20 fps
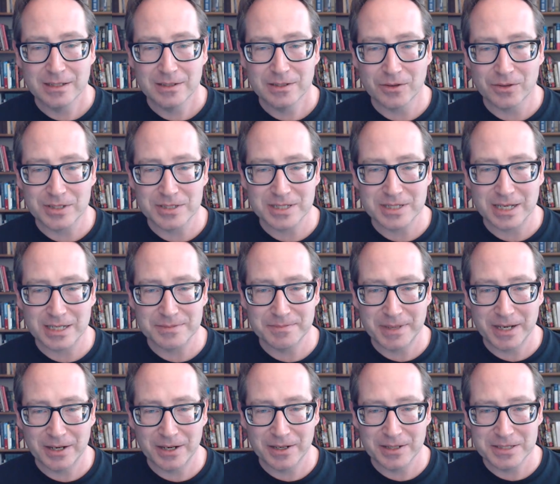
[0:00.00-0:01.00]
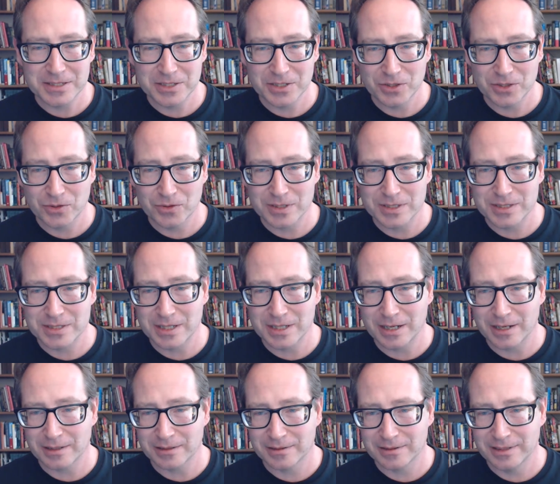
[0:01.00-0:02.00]
Notice Gasparis, who is
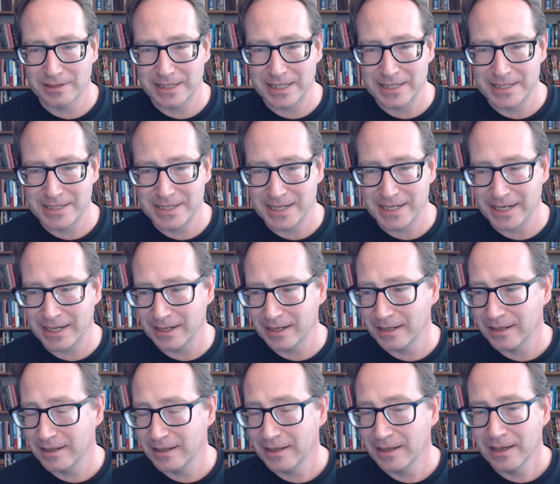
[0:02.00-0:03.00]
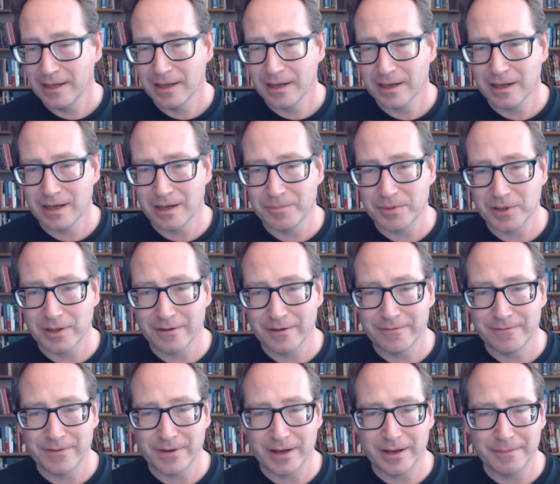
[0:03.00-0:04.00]
our lead tech, a couple
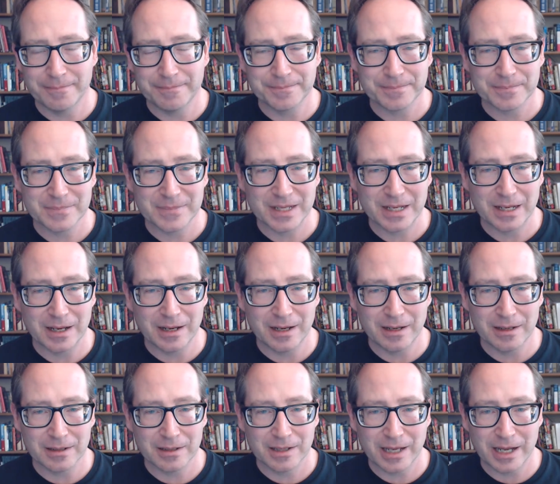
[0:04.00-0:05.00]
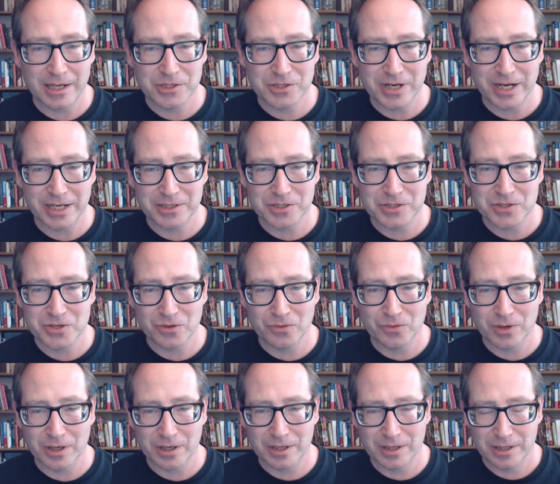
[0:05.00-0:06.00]
of contractors who
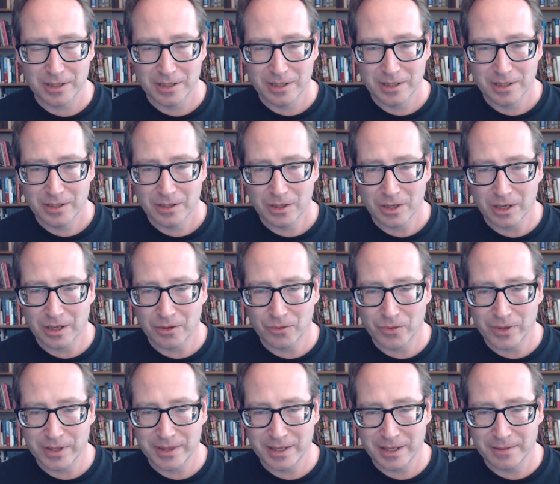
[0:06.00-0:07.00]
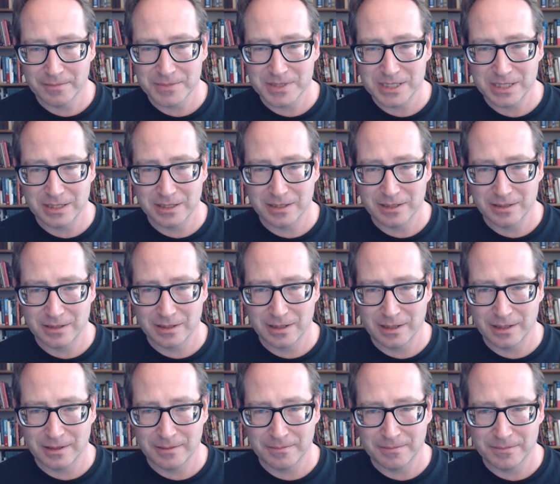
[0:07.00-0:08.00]
work with him to
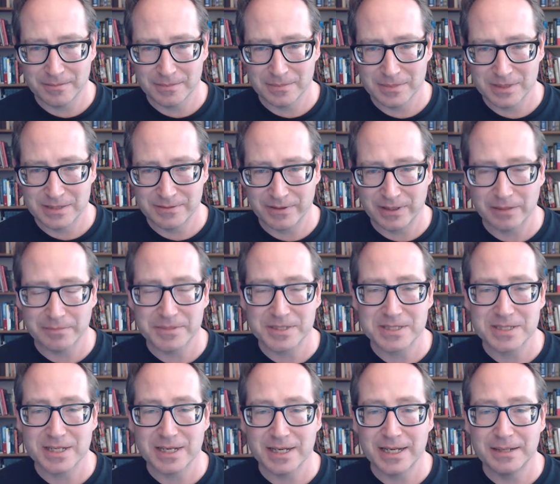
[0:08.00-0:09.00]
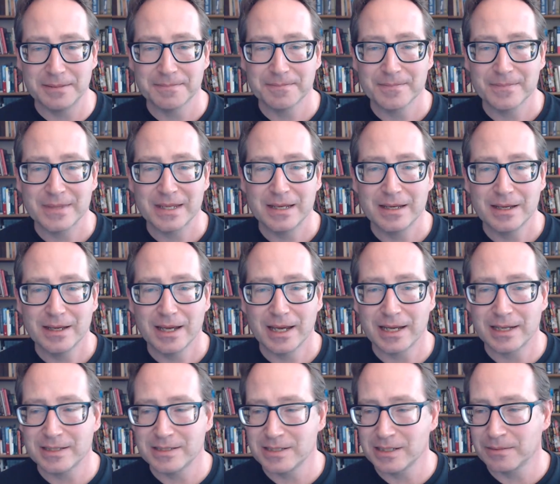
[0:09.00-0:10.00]
develop the site
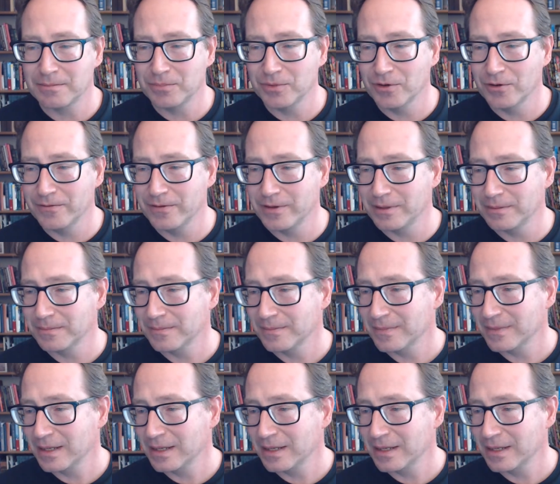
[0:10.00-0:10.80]
and to improve it.